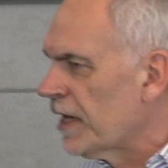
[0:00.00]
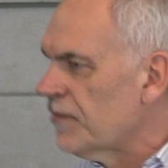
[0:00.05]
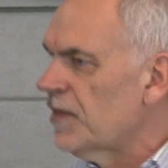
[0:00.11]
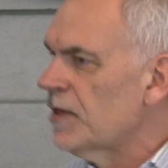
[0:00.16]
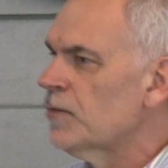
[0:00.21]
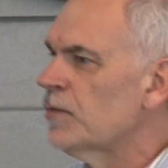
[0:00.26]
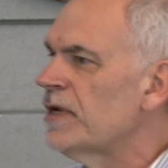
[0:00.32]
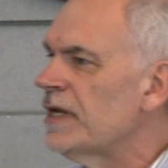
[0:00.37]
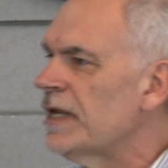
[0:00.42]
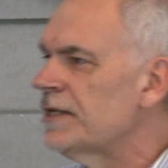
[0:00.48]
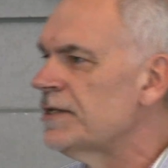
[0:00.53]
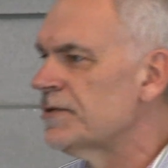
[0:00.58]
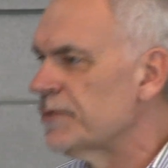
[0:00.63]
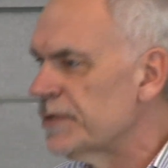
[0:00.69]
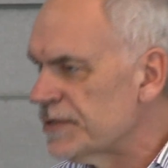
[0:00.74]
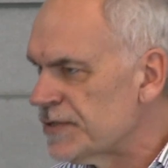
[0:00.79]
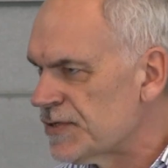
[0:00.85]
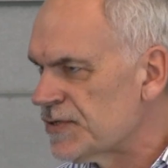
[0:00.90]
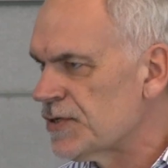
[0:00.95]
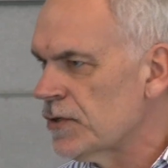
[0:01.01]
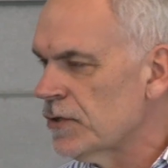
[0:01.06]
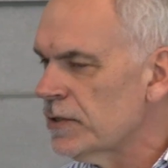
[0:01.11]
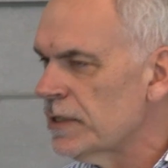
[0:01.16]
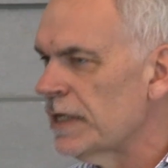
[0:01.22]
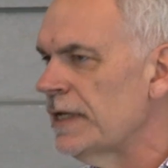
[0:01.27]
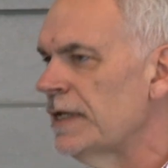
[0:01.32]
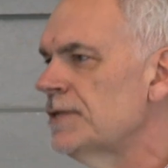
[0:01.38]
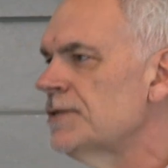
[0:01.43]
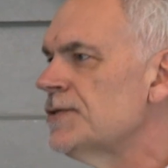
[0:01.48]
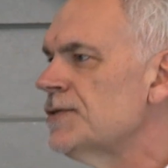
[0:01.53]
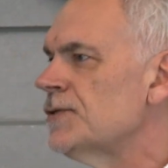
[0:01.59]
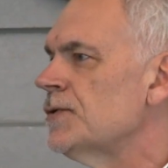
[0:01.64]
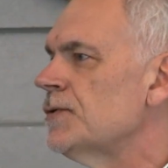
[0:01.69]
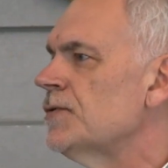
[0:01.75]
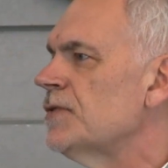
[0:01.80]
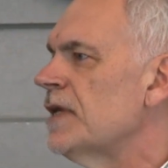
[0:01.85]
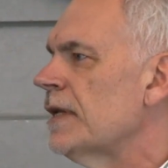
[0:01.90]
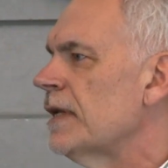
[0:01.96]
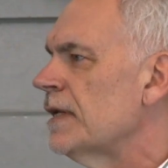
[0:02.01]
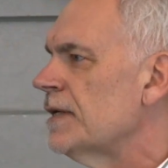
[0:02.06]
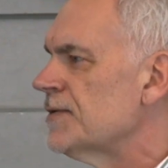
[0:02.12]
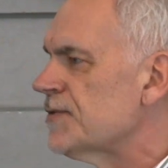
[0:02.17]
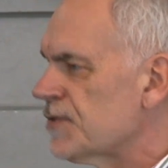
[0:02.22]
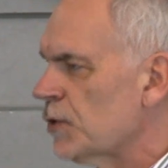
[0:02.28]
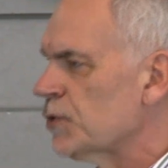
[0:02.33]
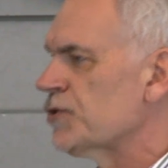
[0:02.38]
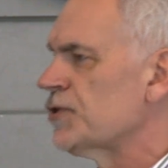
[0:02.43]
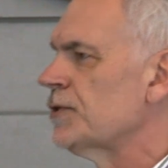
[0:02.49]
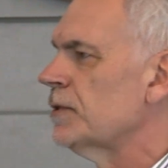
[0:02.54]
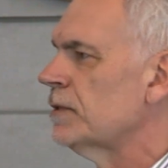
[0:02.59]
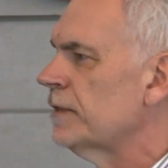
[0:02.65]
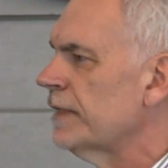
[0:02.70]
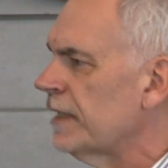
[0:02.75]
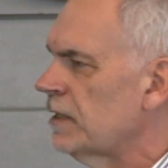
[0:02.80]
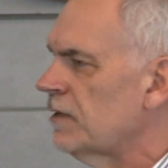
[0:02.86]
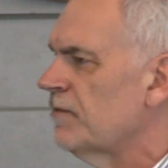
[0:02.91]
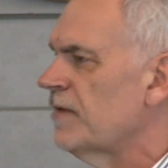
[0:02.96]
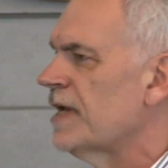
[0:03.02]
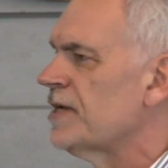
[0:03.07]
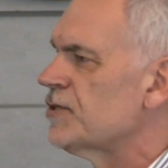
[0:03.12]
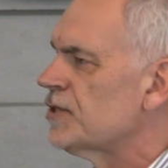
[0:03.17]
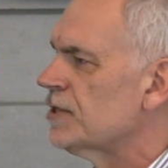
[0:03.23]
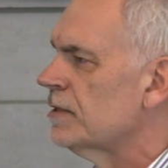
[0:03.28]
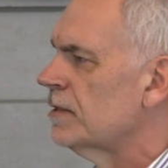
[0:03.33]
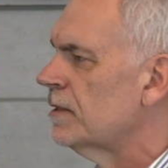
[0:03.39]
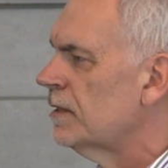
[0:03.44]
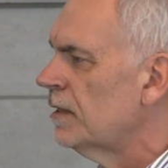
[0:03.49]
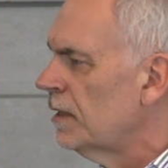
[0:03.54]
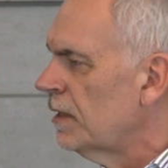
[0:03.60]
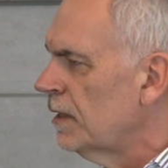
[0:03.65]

I think we need to insert into the social innovation